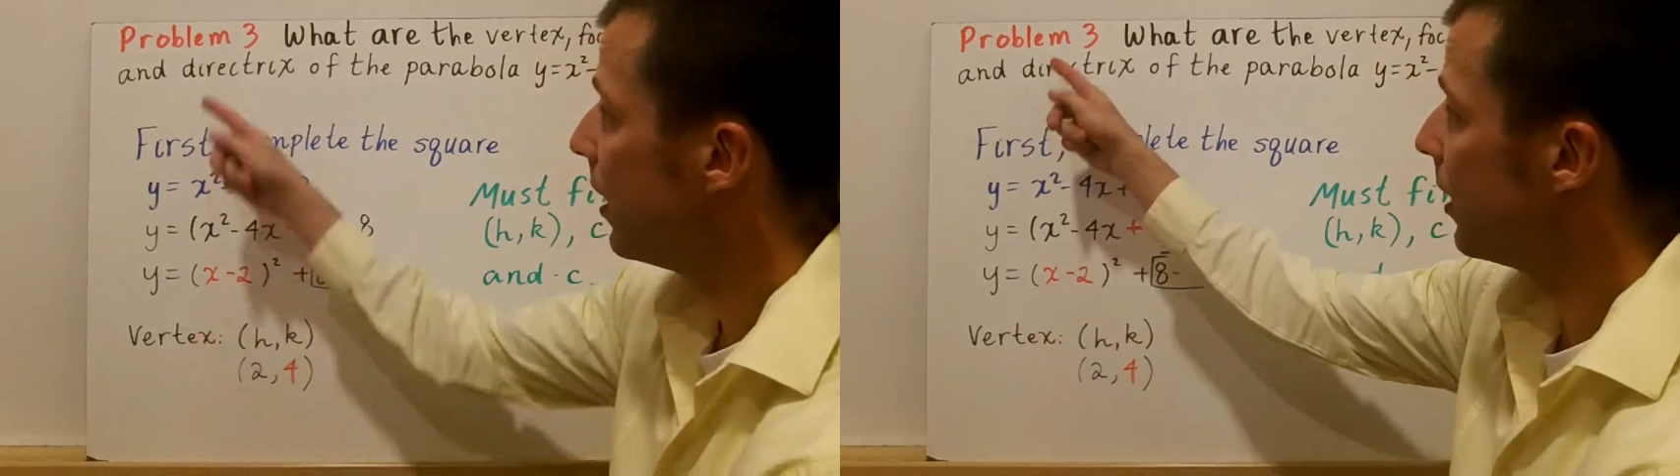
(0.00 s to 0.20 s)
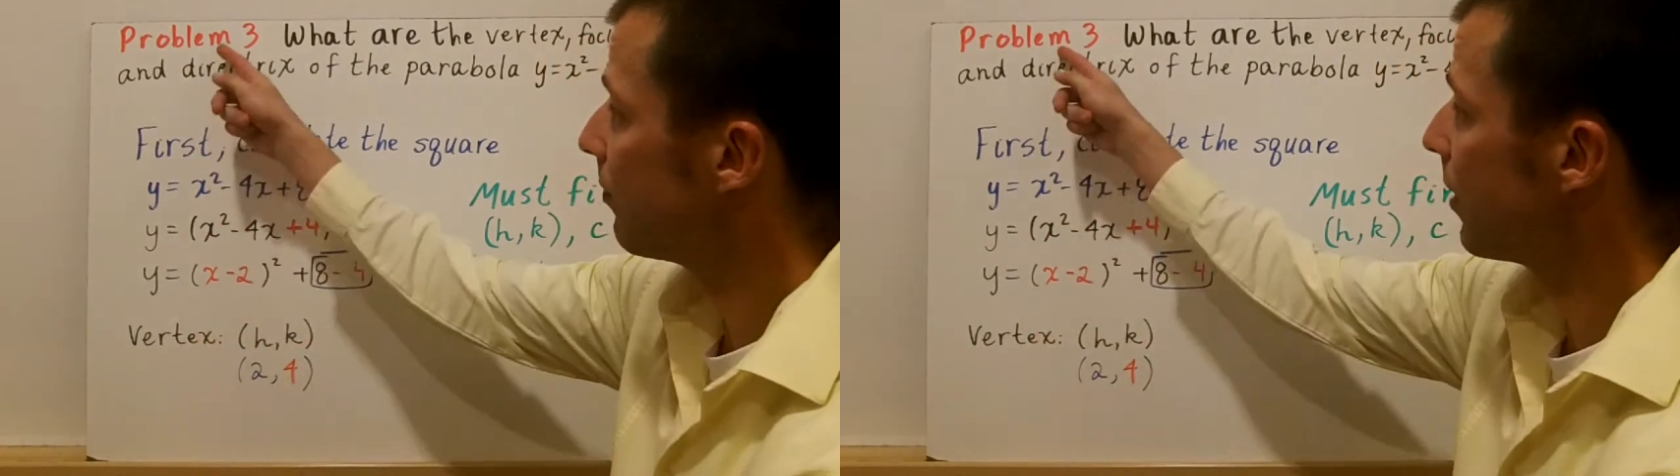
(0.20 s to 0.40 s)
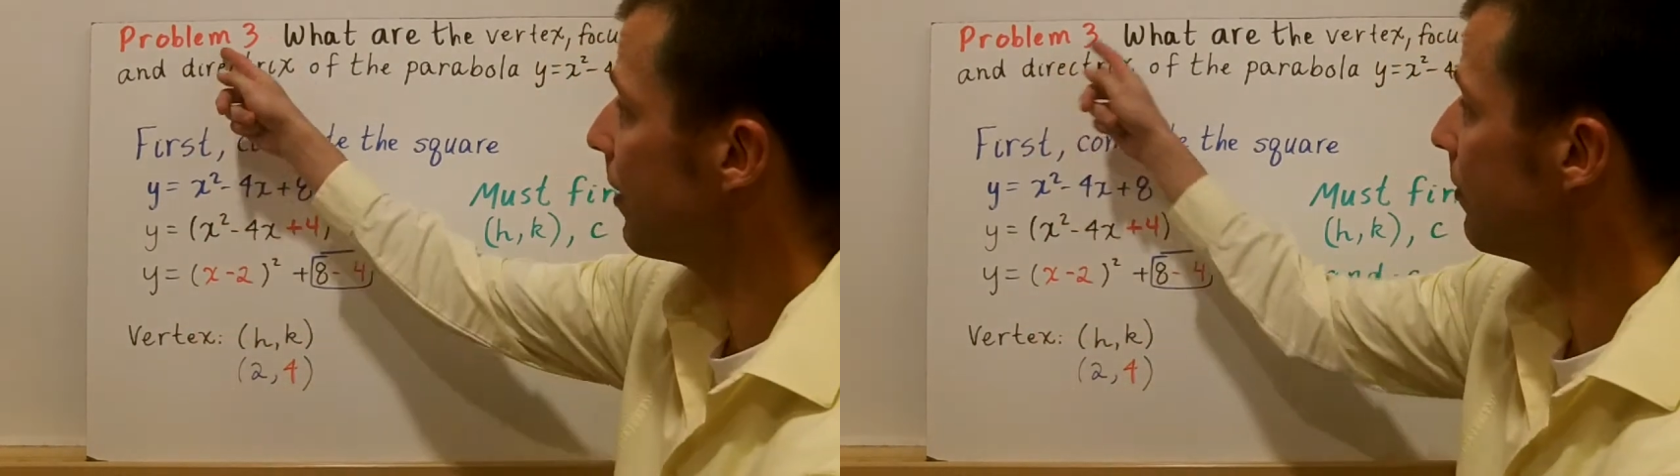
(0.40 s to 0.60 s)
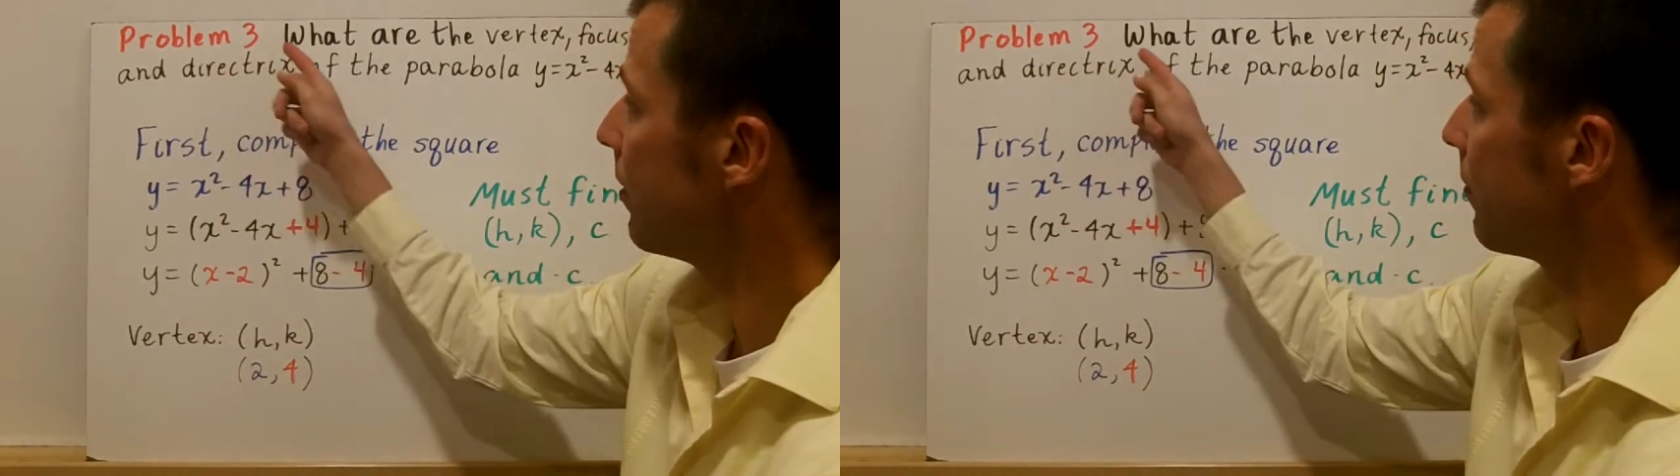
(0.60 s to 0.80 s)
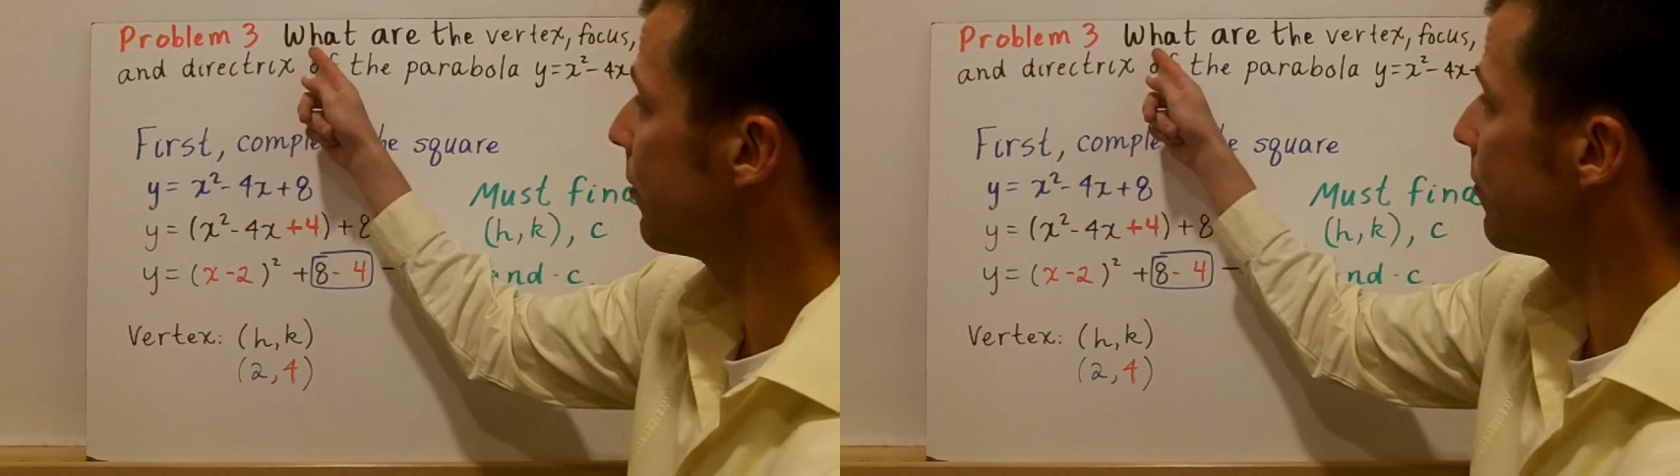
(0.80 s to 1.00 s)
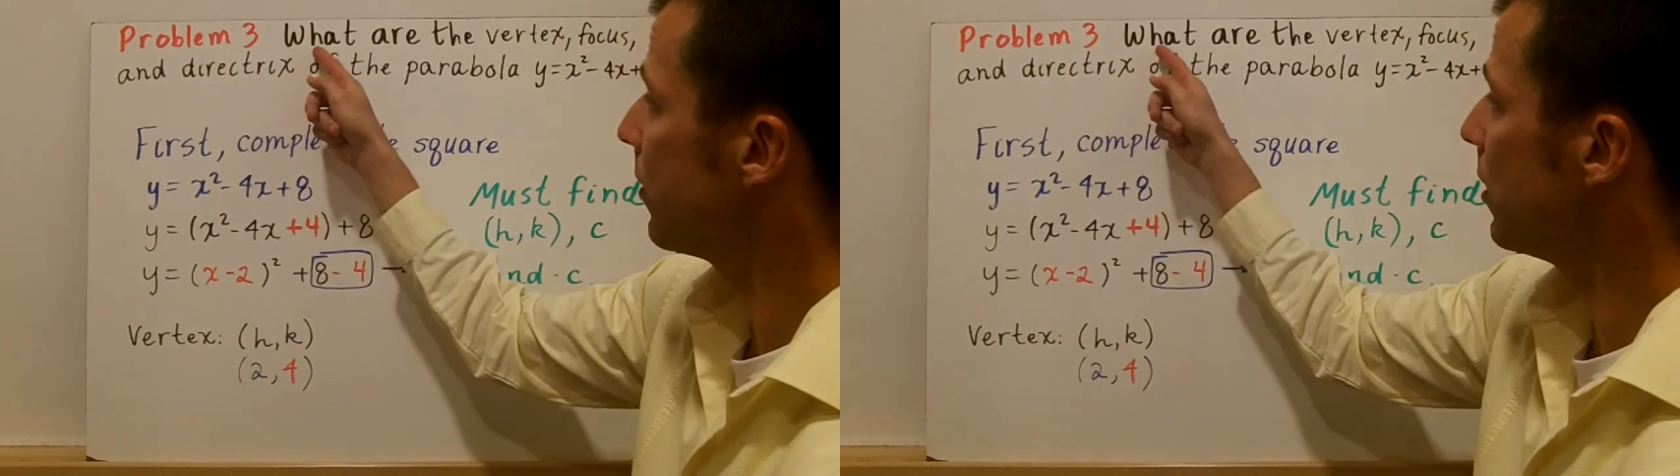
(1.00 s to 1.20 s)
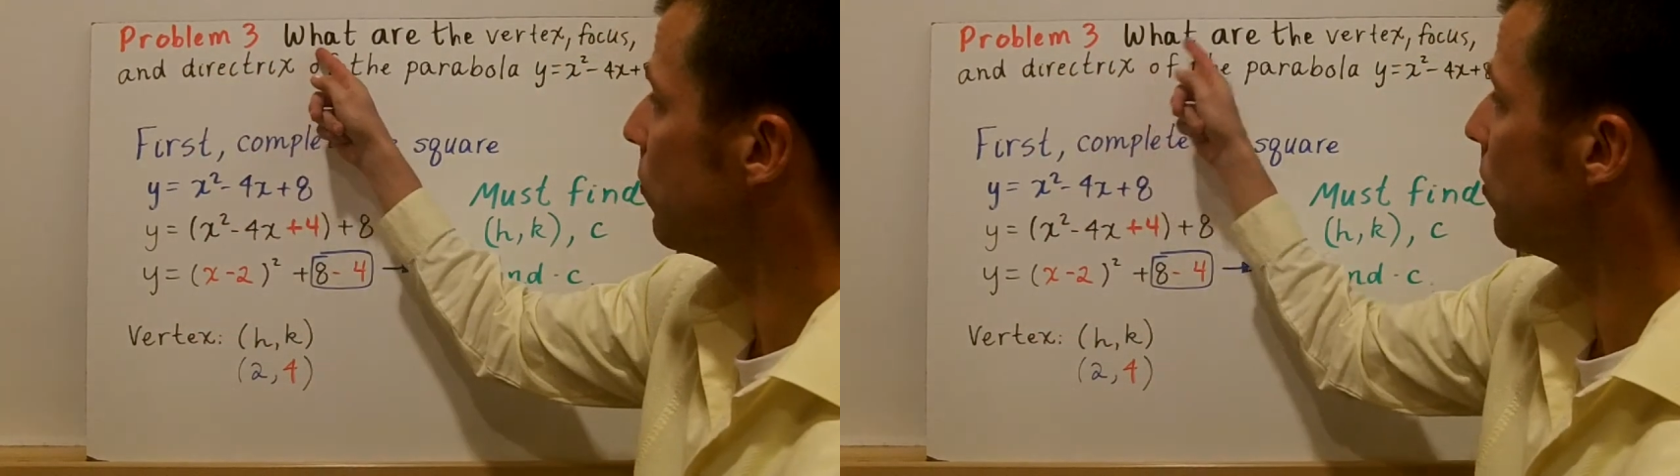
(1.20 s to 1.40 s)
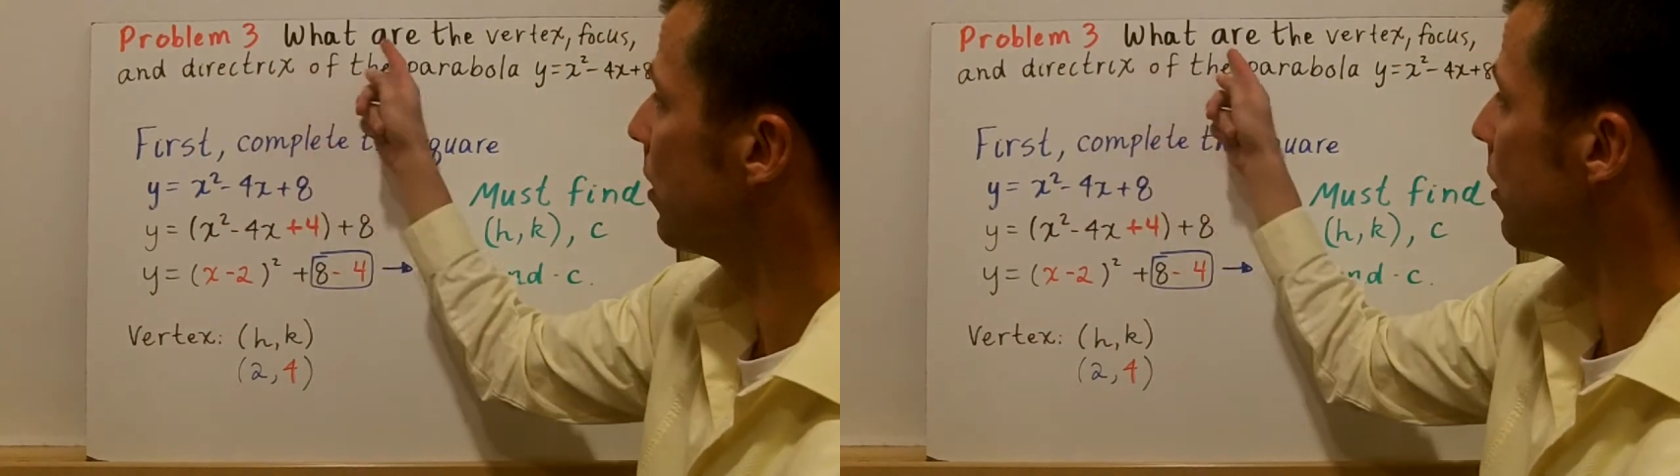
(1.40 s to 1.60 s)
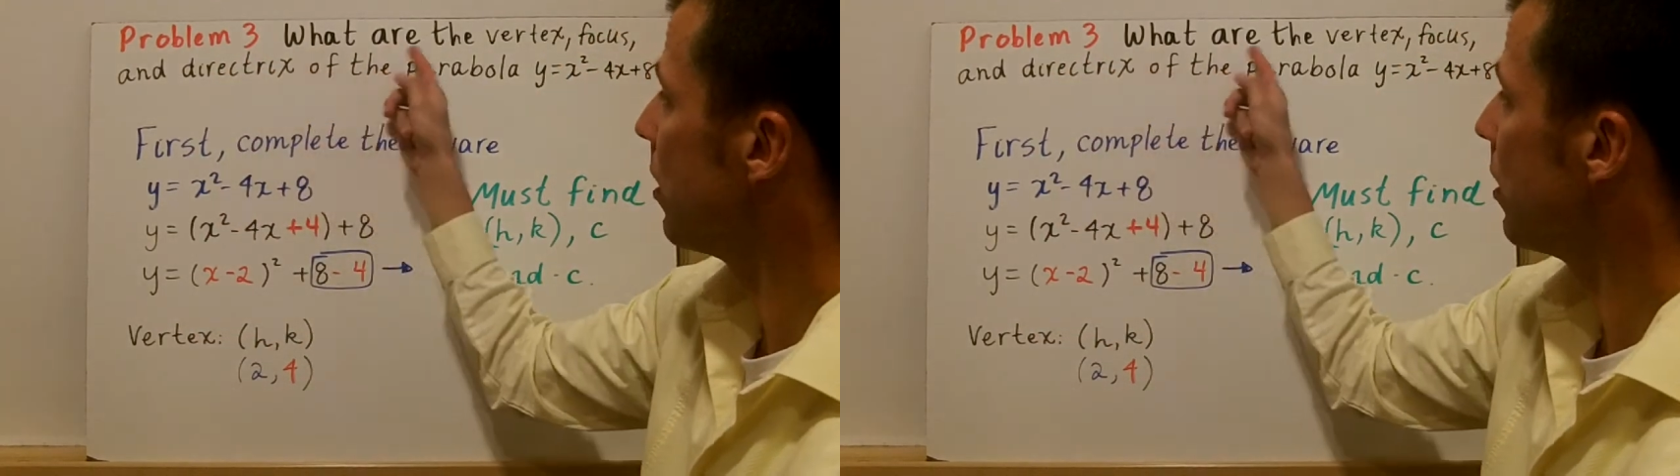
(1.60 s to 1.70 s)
In problem number 3, what